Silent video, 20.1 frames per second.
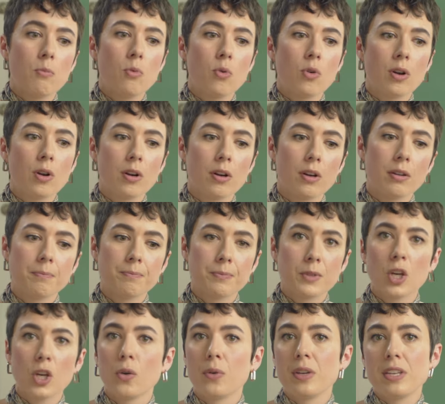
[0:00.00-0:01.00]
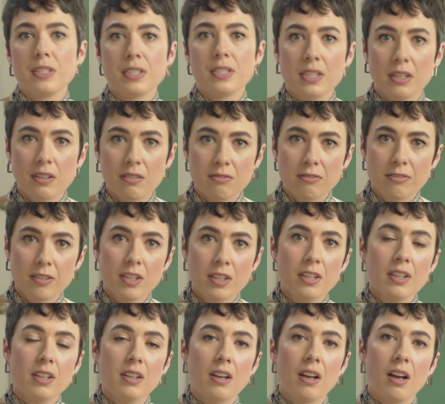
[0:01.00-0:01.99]
more cohesive,
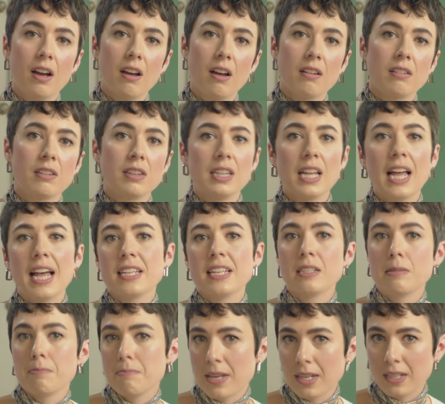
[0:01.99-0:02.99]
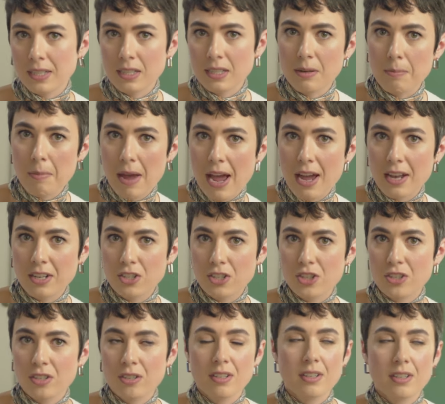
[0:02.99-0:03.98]
uh, less mix and
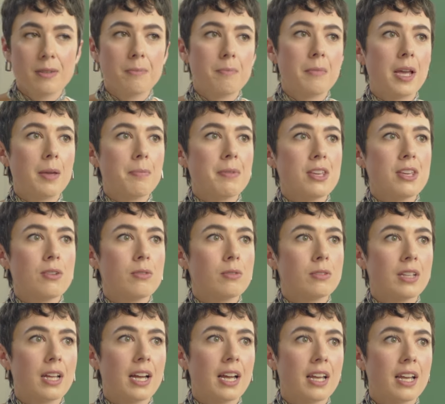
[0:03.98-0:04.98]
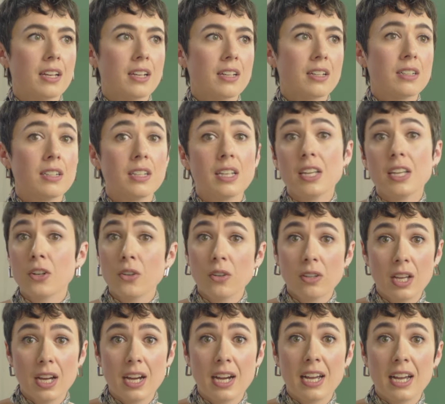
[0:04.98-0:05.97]
match. Maybe you like
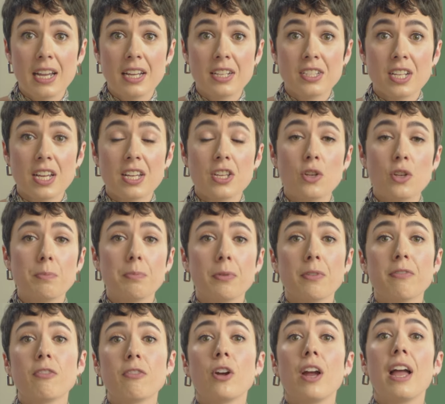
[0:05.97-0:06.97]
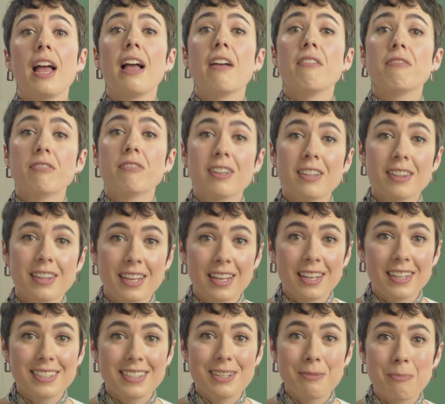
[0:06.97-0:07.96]
cleaner lines and you'd prefer
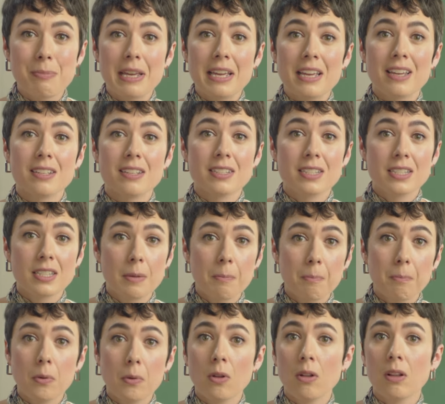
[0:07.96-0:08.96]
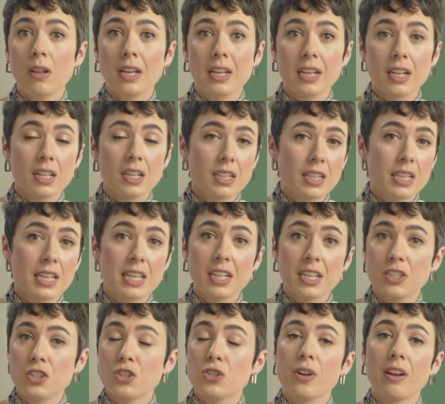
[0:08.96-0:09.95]
everything to be simple and clean
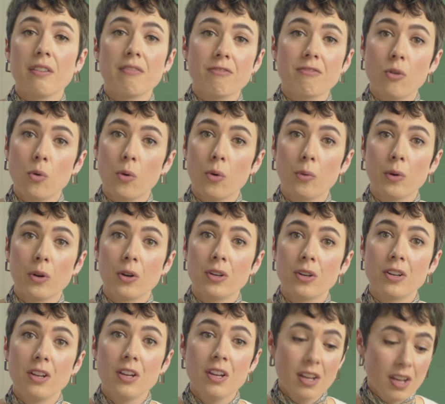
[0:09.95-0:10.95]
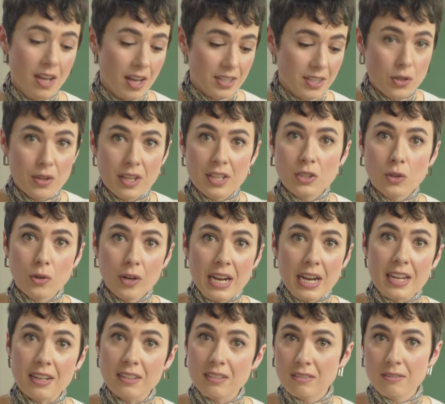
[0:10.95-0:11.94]
and straightforward. And so that's
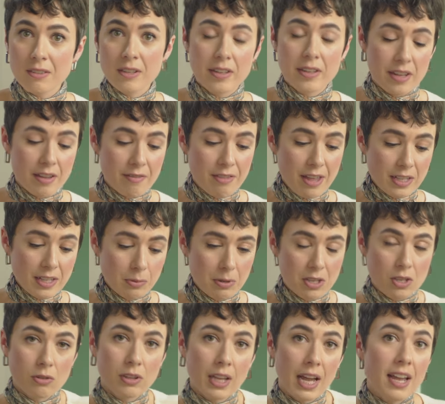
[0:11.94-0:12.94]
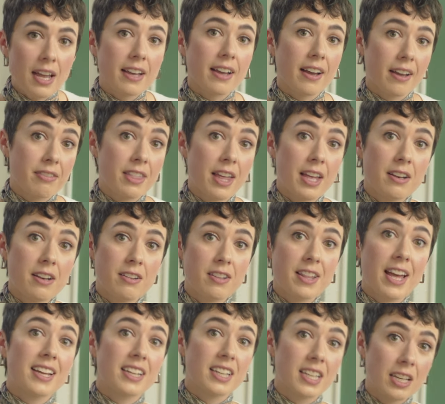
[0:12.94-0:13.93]
great. If that's what you like, then
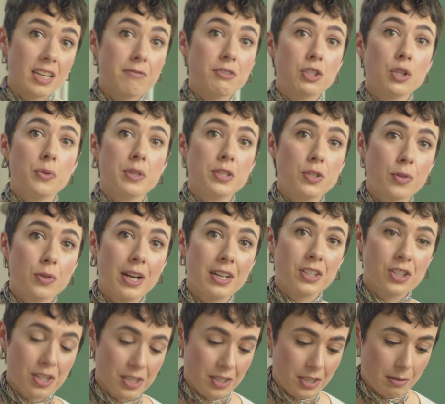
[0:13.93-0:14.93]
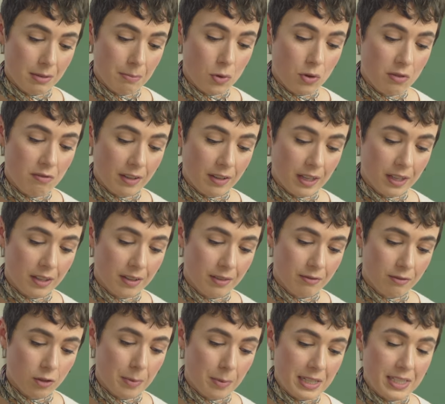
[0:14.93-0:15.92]
that gives you a direction to move in.
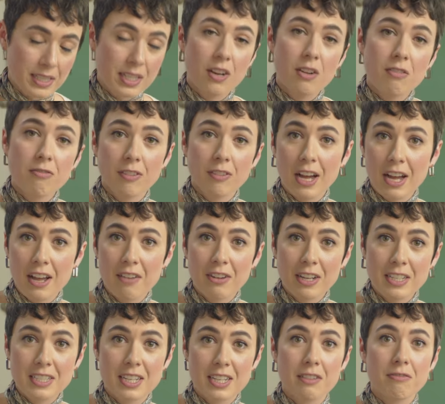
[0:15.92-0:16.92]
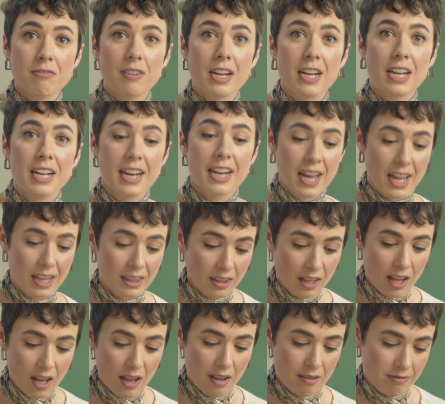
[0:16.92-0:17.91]
For myself, I've identified I
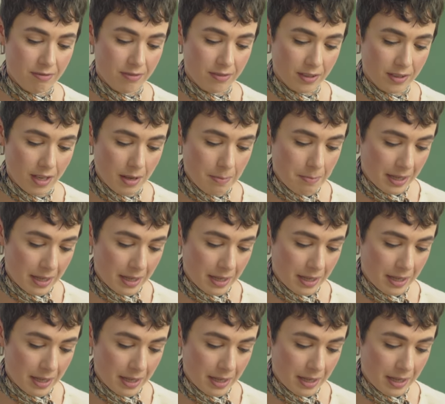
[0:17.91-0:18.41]
love a